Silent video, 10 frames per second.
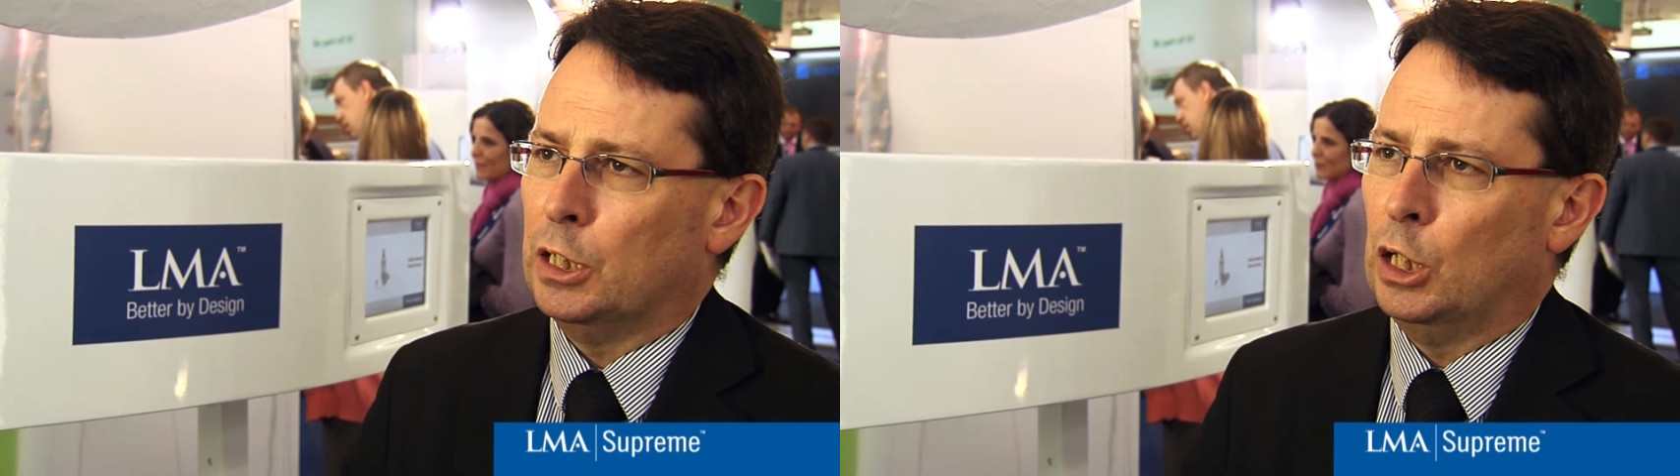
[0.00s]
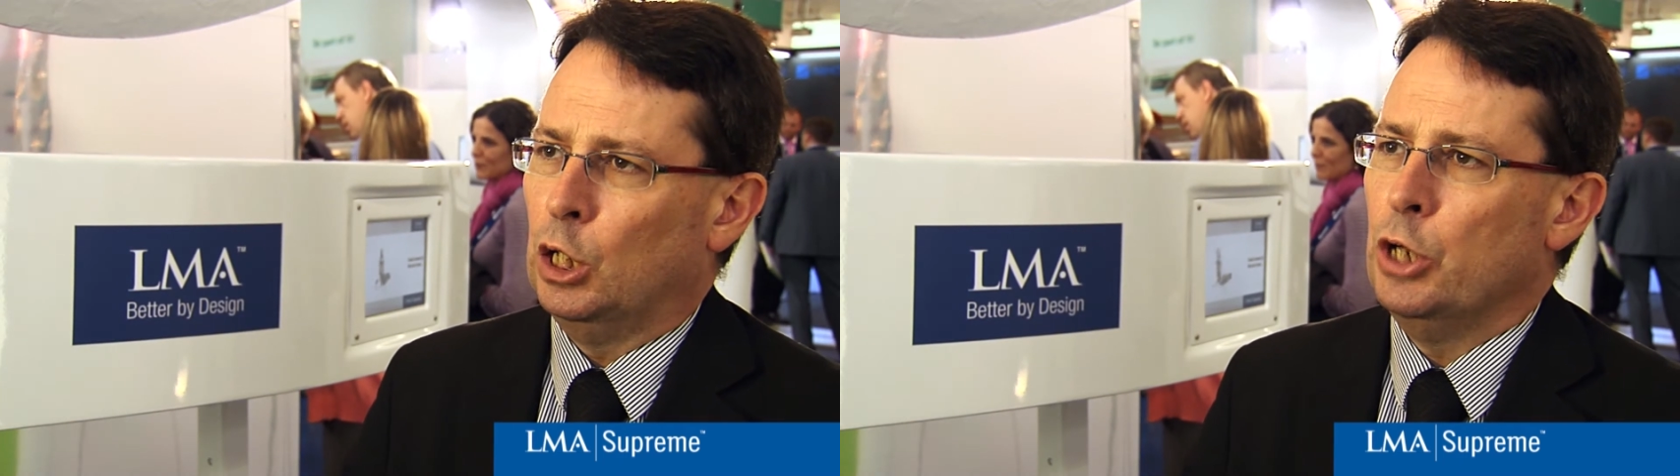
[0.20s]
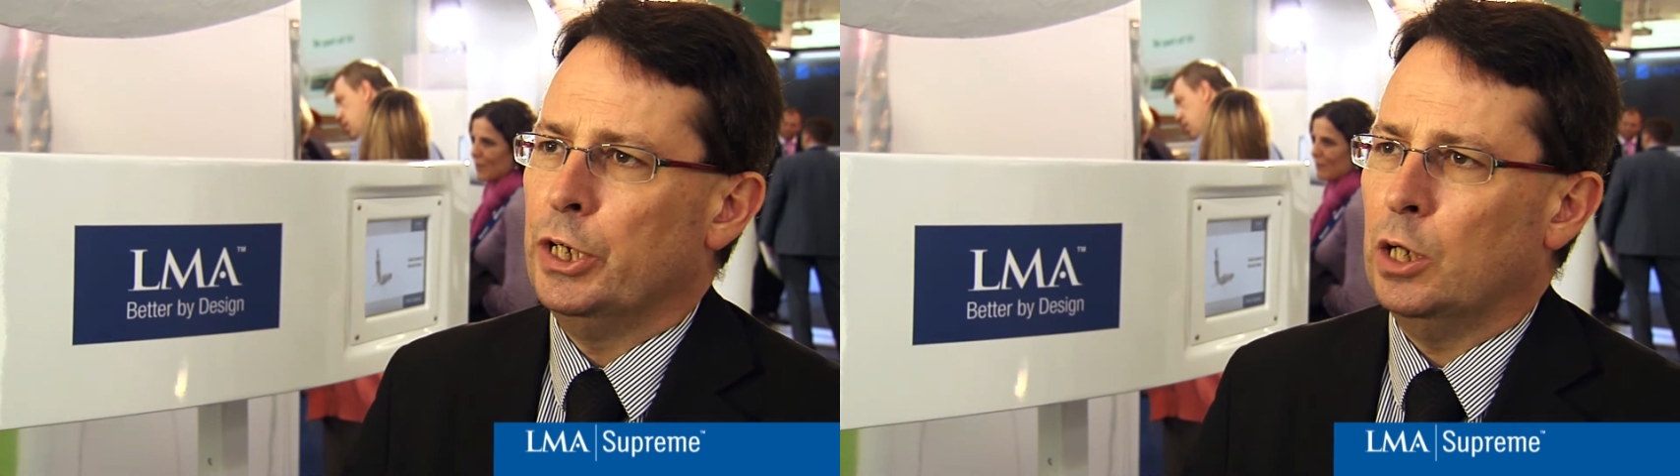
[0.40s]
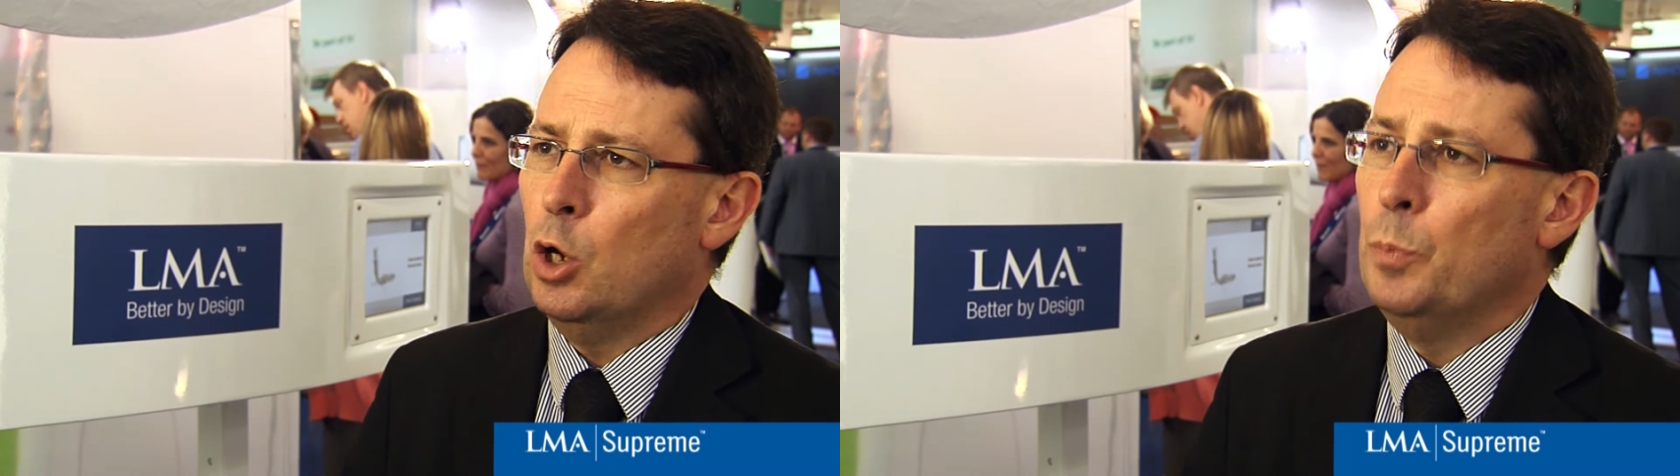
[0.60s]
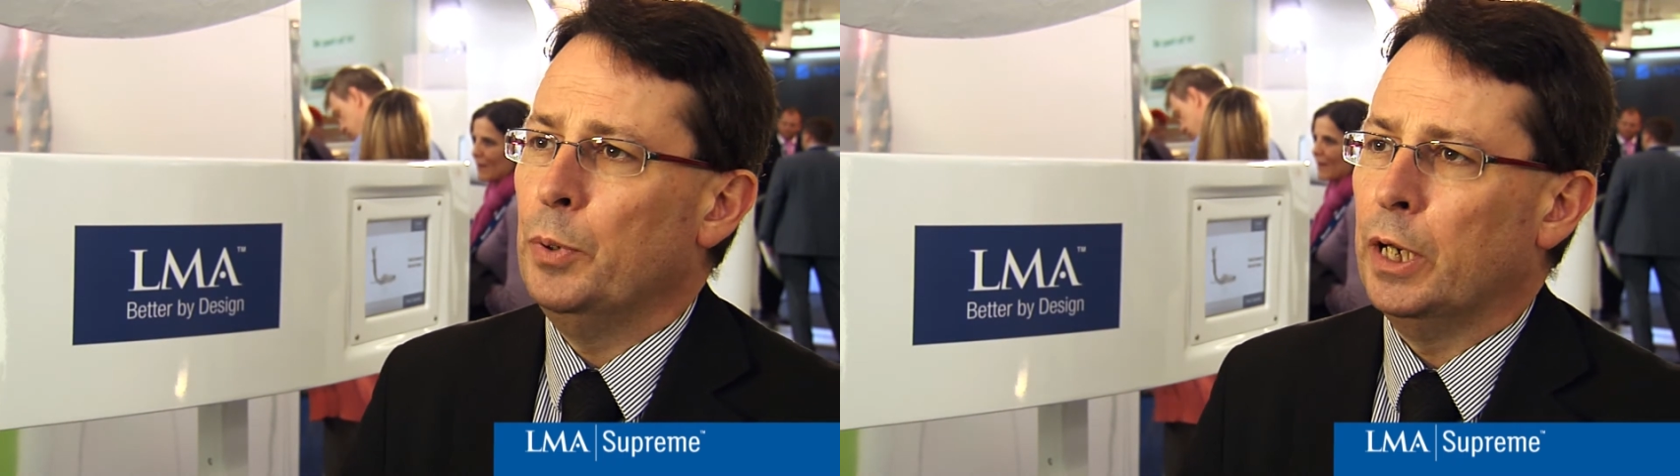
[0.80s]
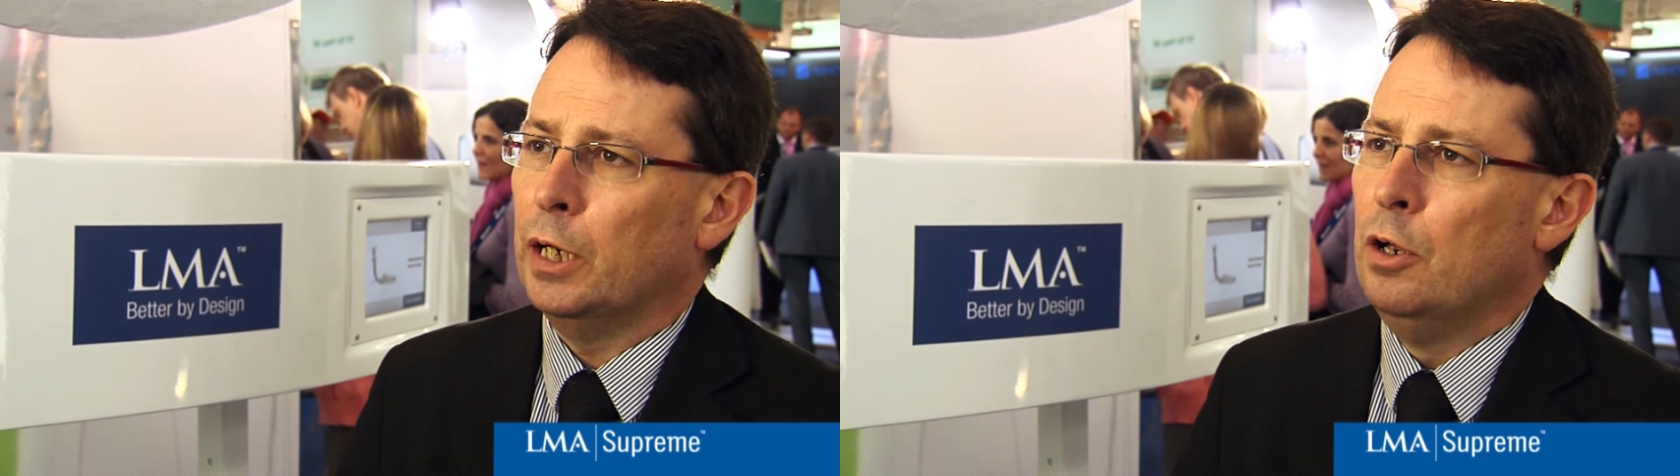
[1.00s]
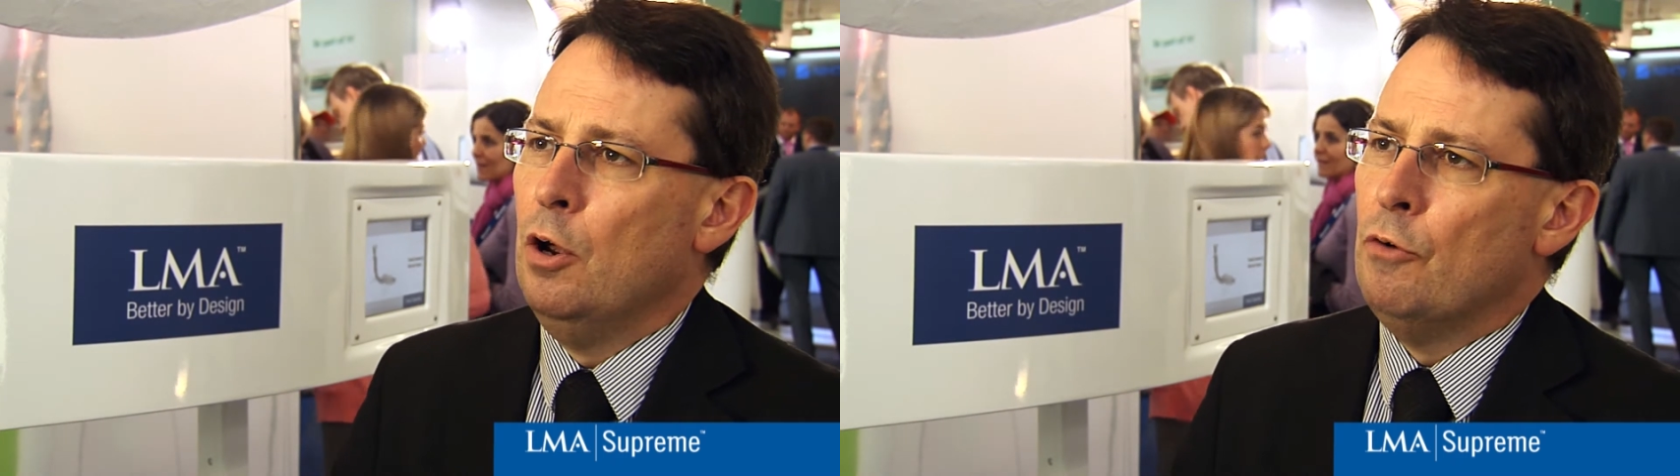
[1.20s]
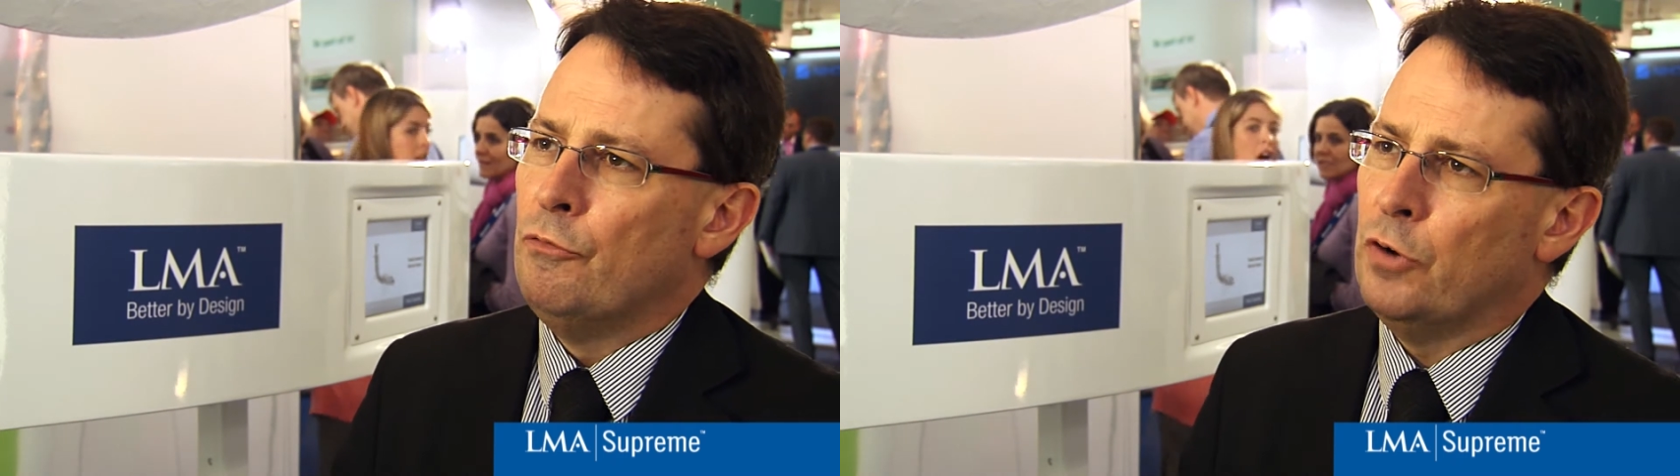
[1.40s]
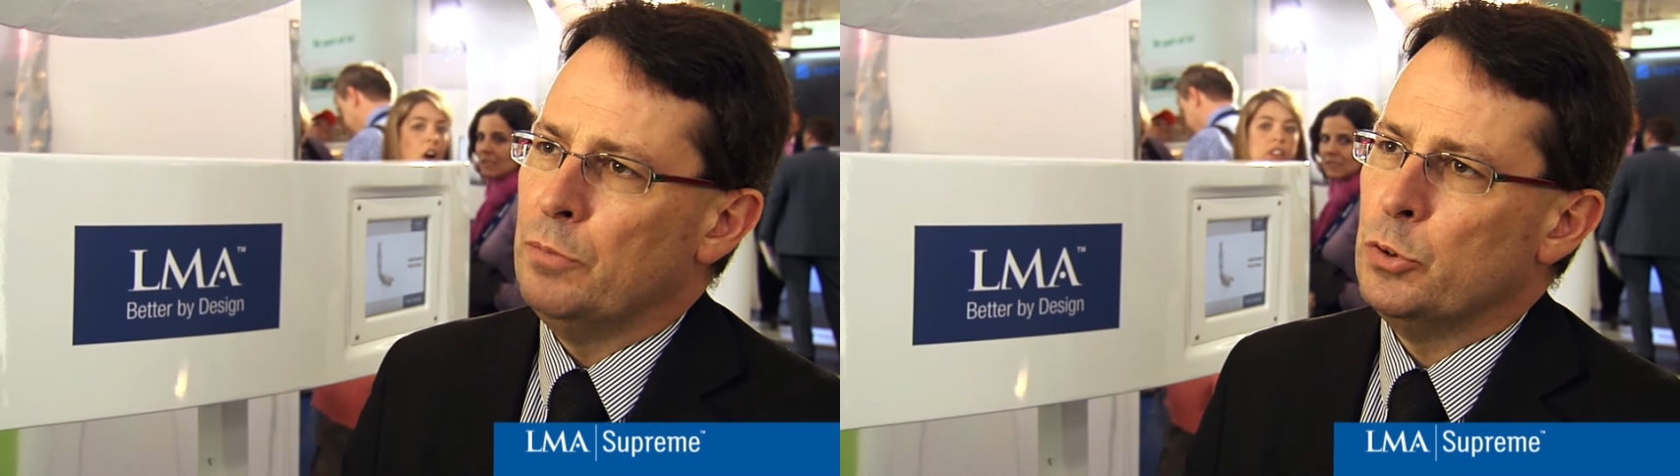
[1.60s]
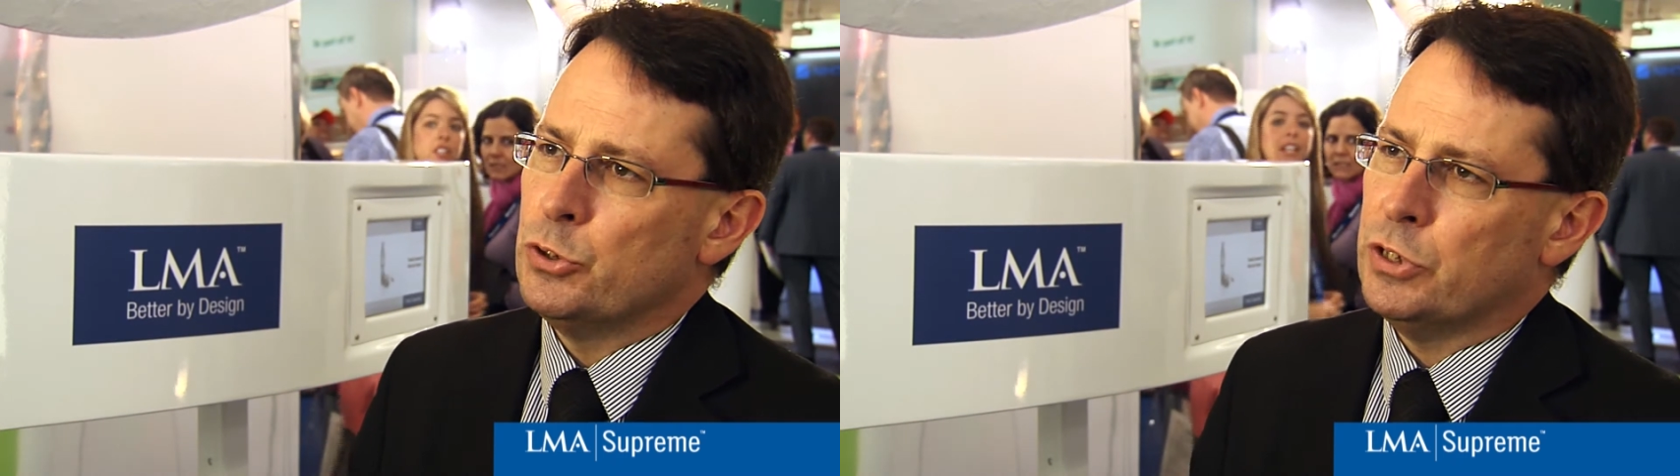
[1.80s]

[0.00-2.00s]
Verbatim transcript: glottic opening from those